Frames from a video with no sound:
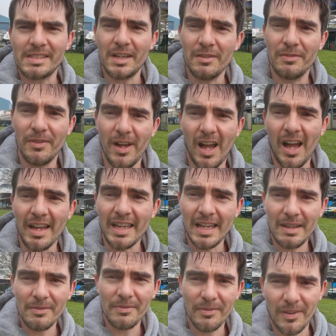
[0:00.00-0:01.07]
I've I
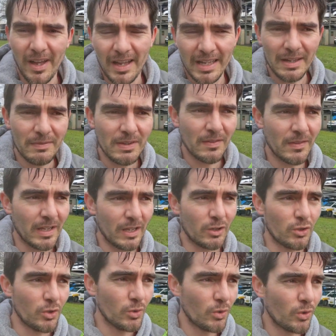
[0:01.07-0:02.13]
have I have given it a
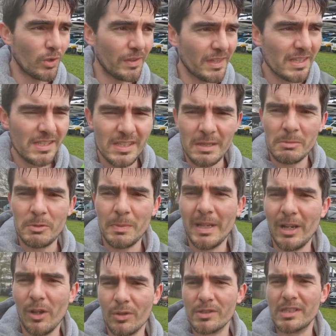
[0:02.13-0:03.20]
Google, and there seems to be
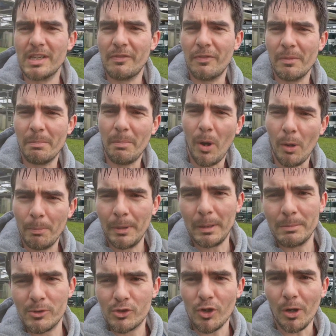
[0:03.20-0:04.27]
lots of different
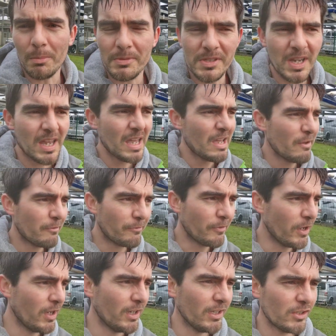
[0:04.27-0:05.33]
pop-up shops,
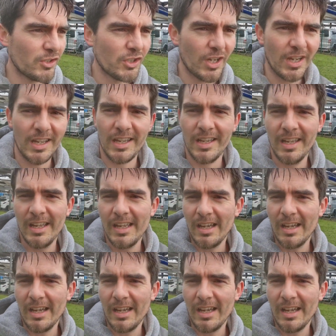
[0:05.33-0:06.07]
furniture,